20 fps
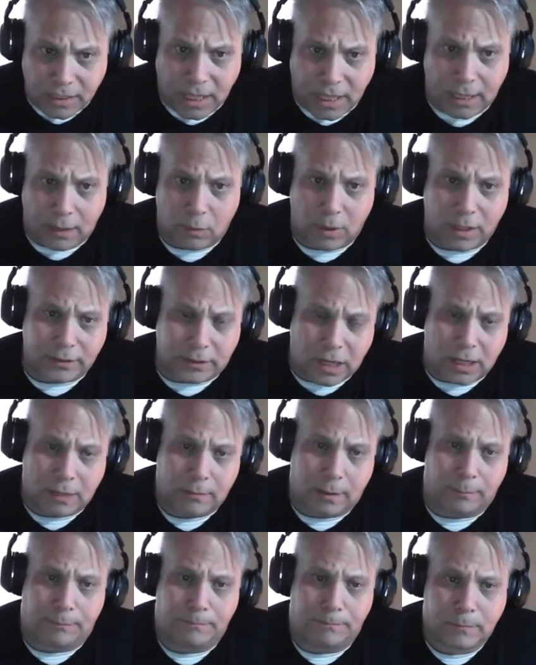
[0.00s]
And I want to talk
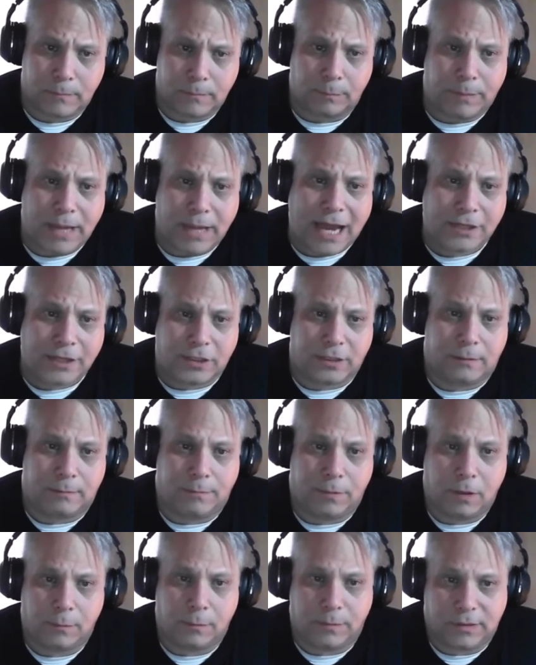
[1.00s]
about passion and
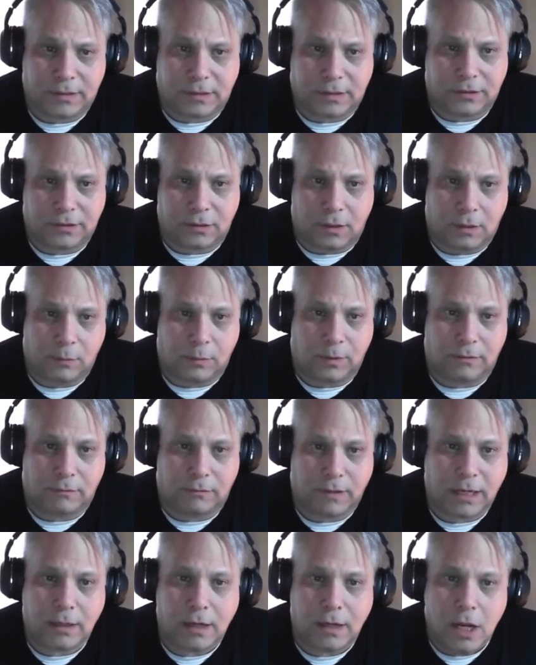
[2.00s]
purpose to start with,
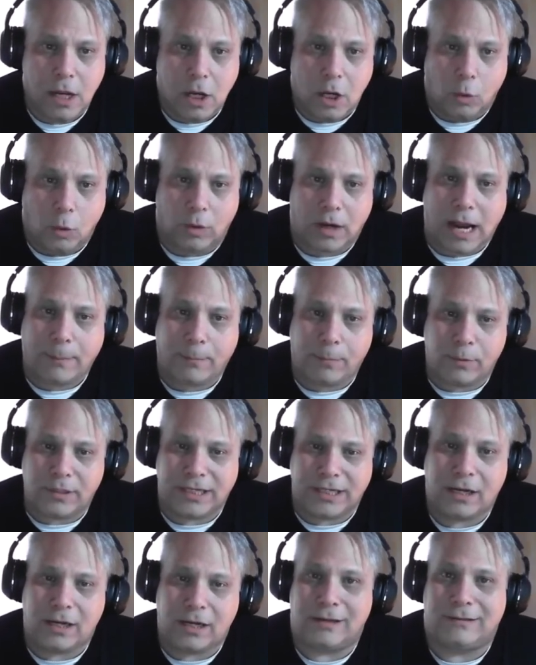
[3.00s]
right? When I
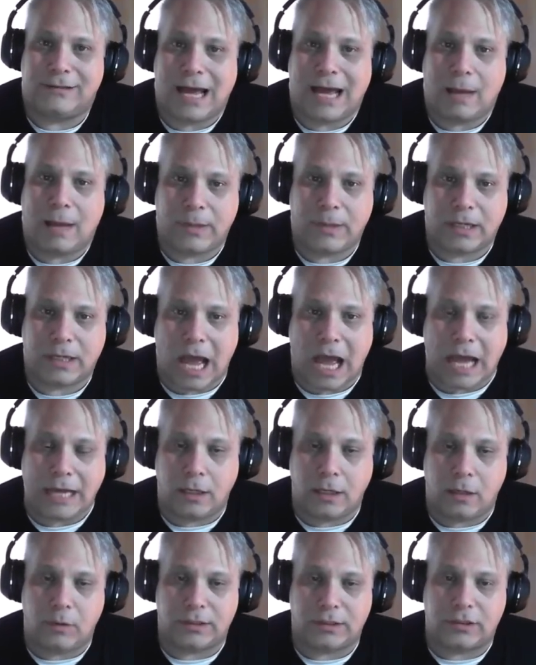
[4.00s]
present on a topic, I
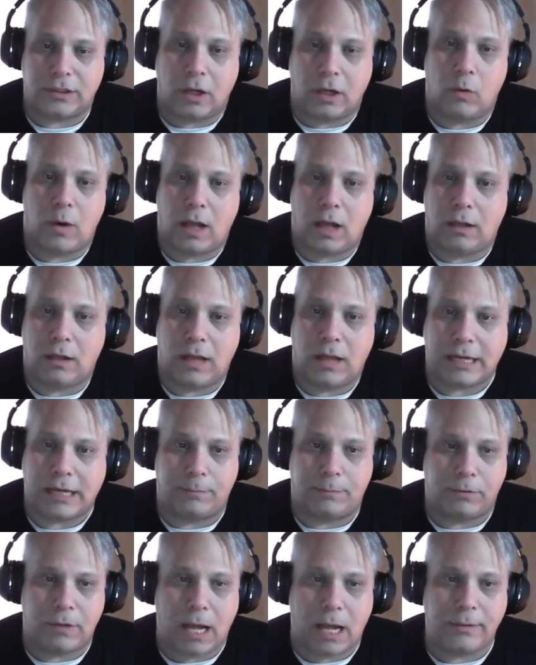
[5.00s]
know it so well, I
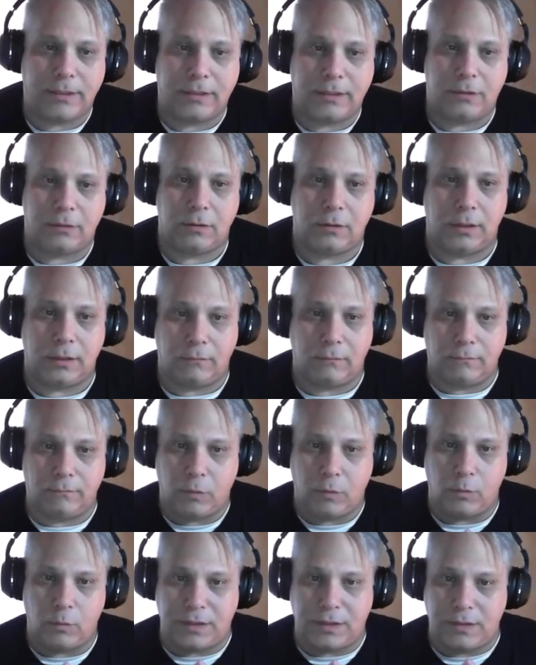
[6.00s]
could probably do it
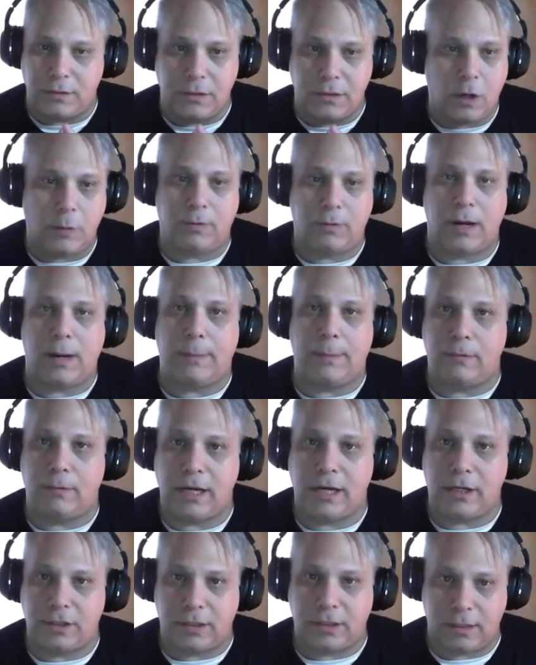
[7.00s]
with no
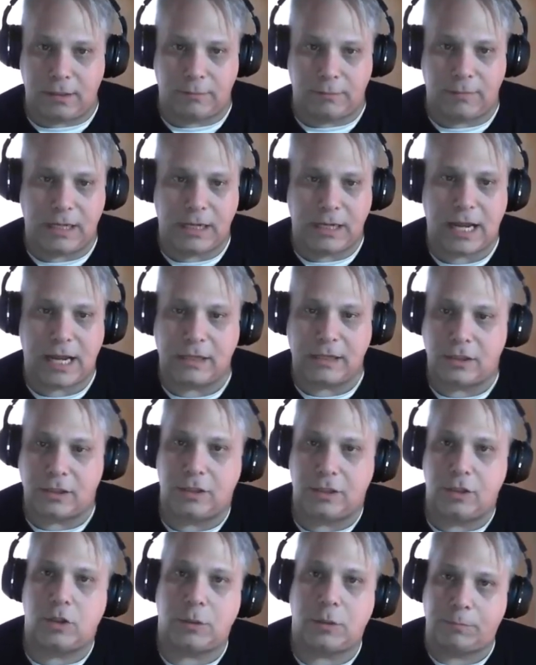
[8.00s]
preparation in many
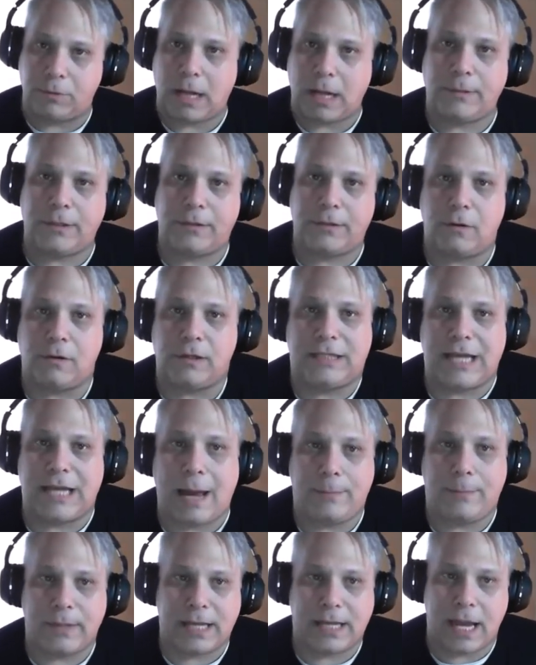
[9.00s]
cases. You could probably throw a
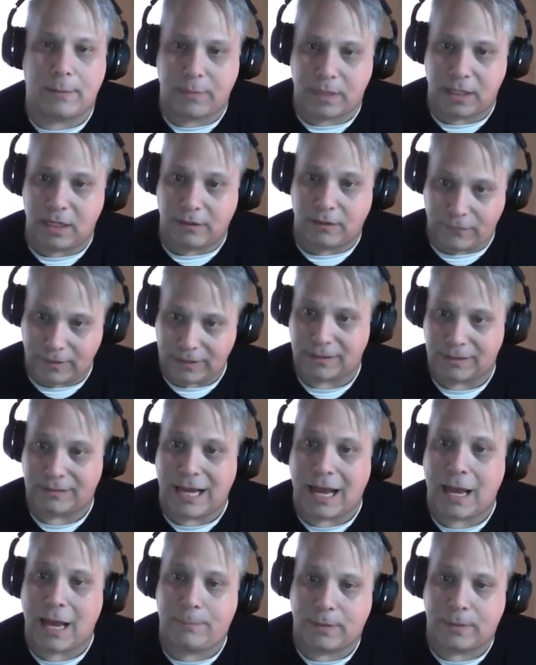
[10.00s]
topic at me, and if it's a
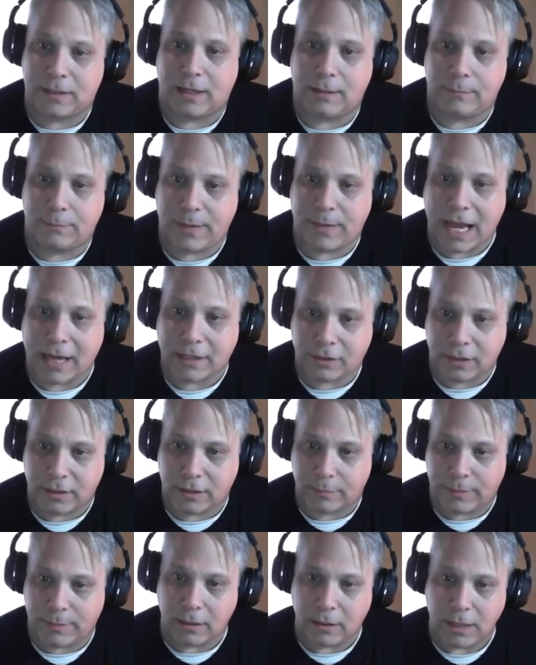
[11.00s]
topic I'm
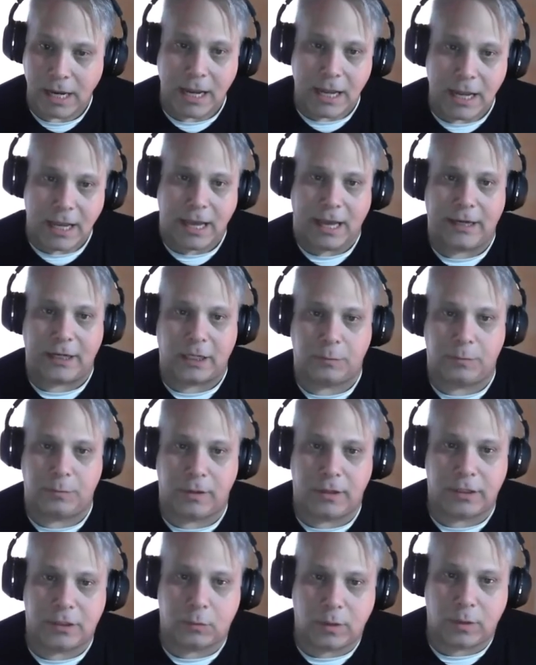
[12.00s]
passionate about and
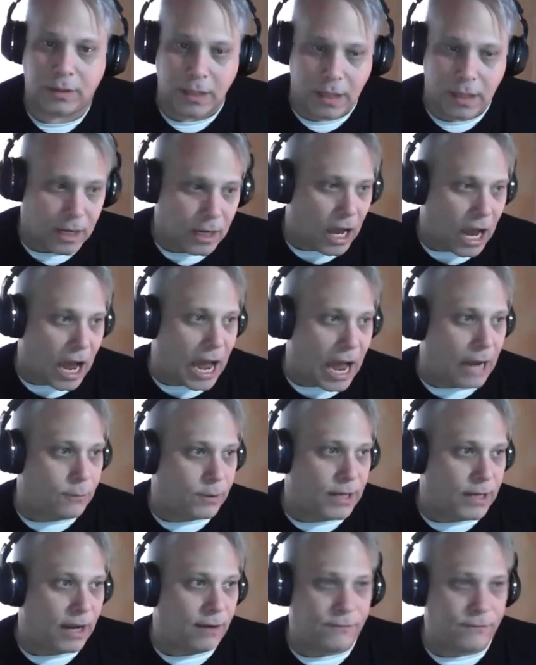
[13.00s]
experienced with, I
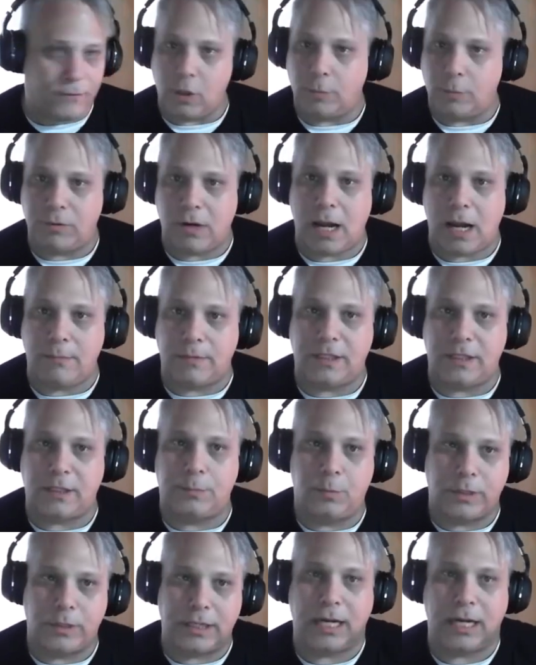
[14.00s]
would have no problem at this
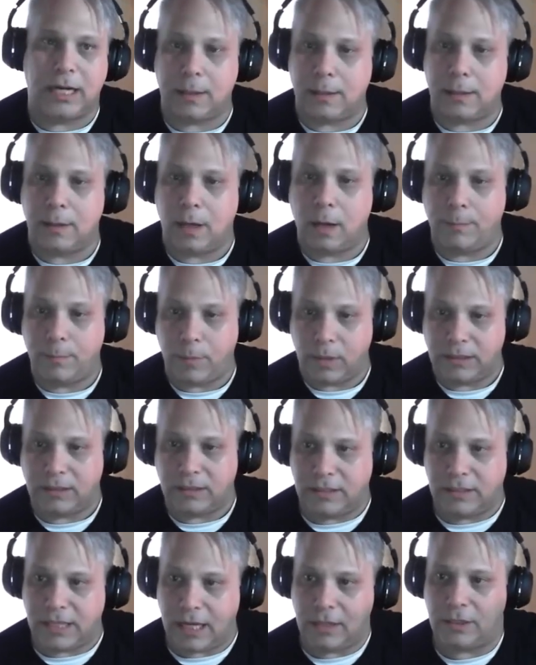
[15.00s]
point getting up on
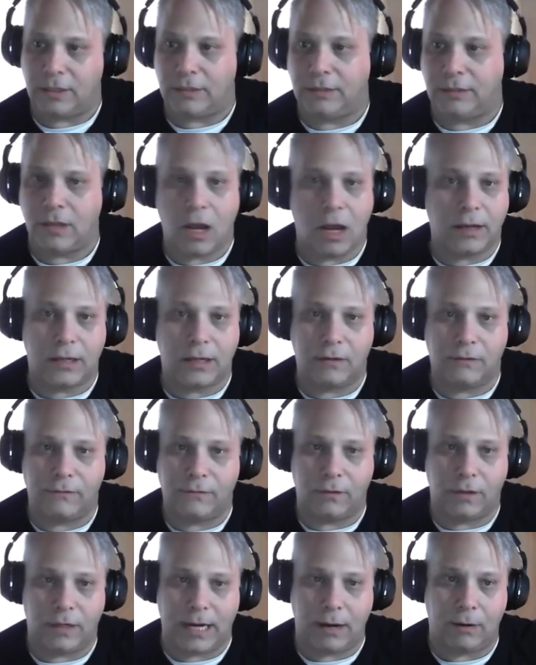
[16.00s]
stage and talking
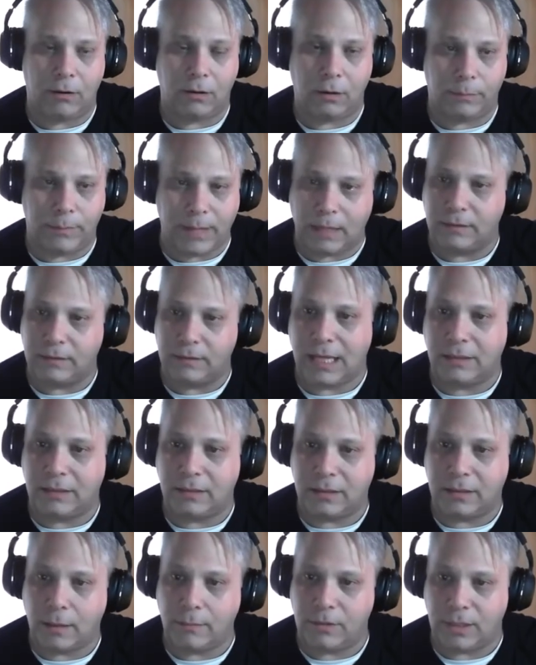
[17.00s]
for an hour about that
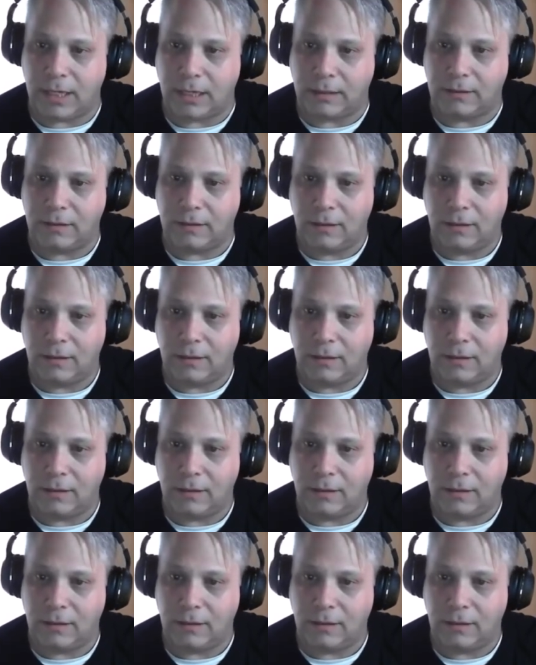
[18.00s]
subject.